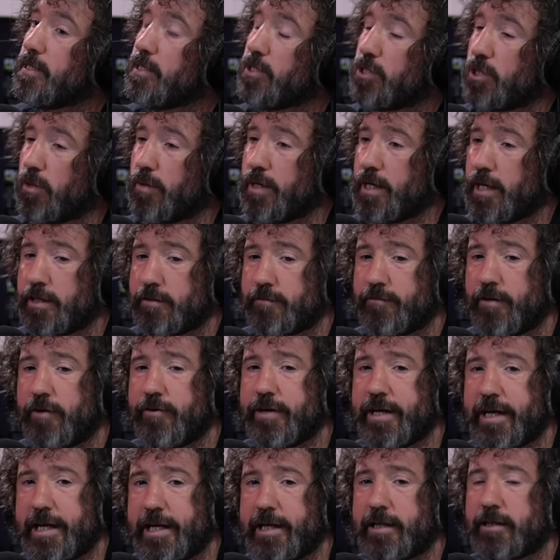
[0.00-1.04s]
So it's
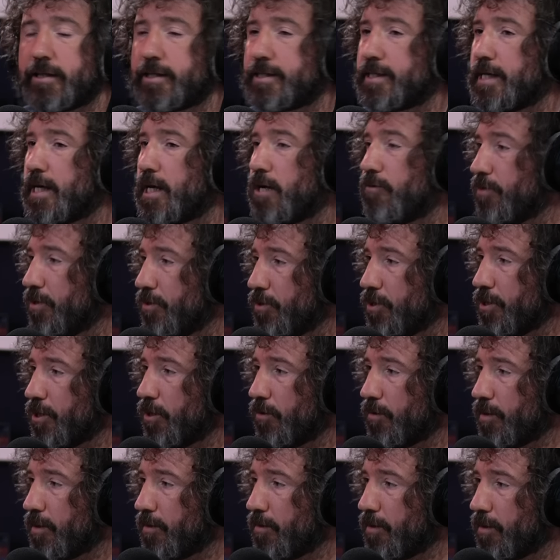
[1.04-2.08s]
very egalitarian. You
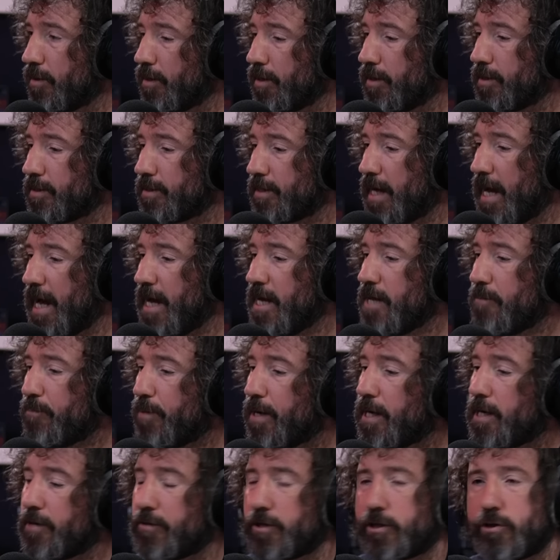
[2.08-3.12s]
know, it's any
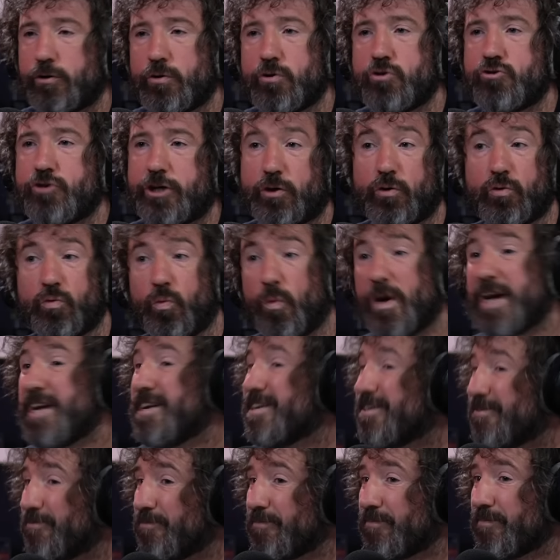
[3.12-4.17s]
part of the country could win.